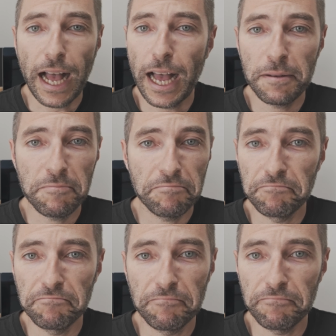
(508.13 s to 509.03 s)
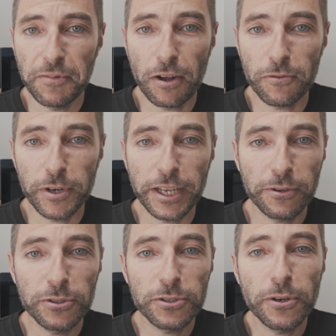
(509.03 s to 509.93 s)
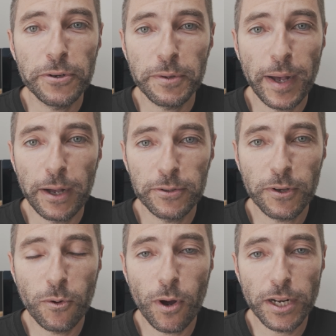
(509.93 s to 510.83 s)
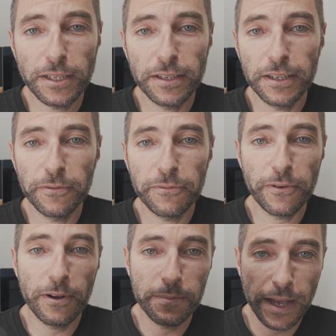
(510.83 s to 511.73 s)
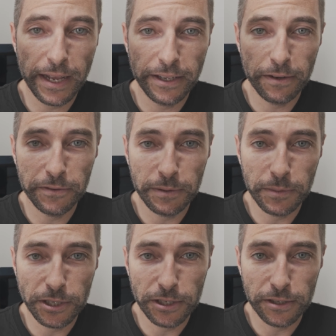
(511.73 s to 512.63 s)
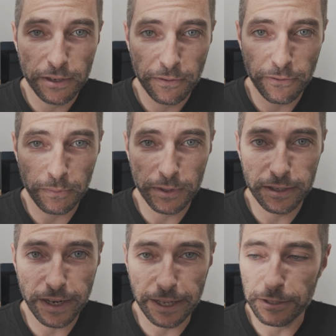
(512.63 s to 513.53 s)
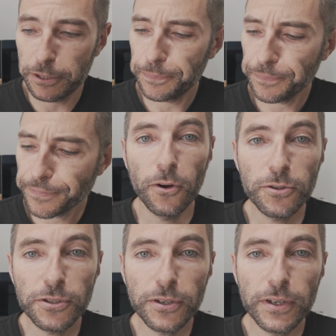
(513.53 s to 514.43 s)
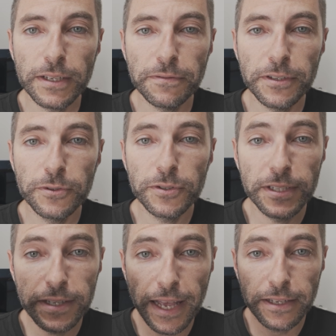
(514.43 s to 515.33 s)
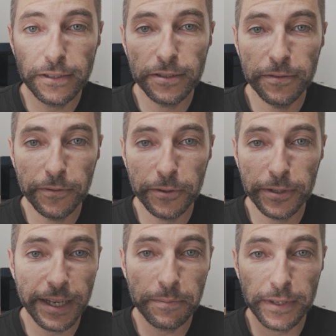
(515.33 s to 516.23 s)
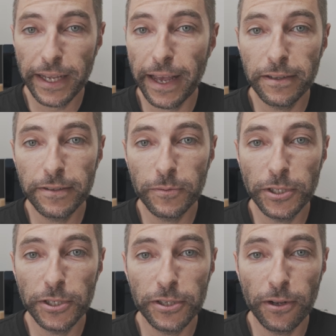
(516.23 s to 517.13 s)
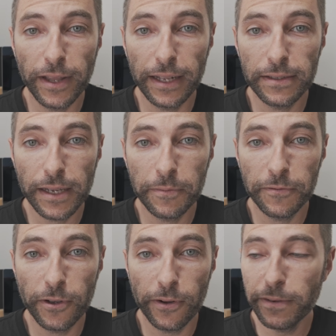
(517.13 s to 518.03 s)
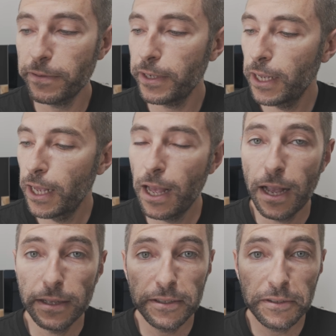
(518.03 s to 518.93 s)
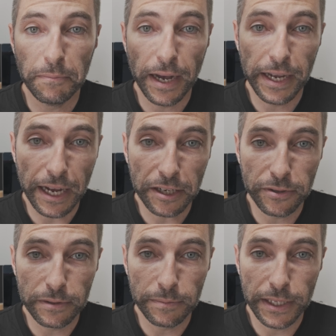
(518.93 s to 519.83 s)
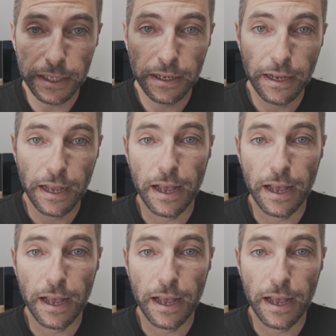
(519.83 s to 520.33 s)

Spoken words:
I'm not really concerned about the quality from any of the images from this lens. Also, if you use this lens for something else, which is not landscape photography, this might actually be